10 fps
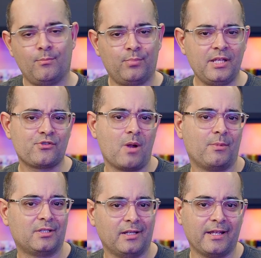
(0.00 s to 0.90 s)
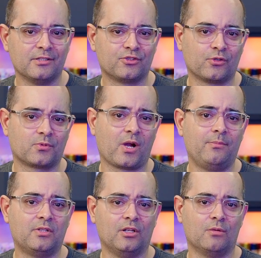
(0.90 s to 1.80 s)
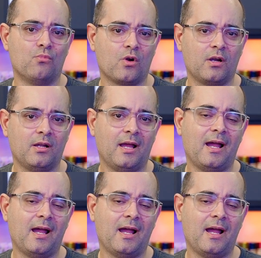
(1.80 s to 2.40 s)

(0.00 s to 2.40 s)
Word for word: Please remember to like and subscribe to learn more,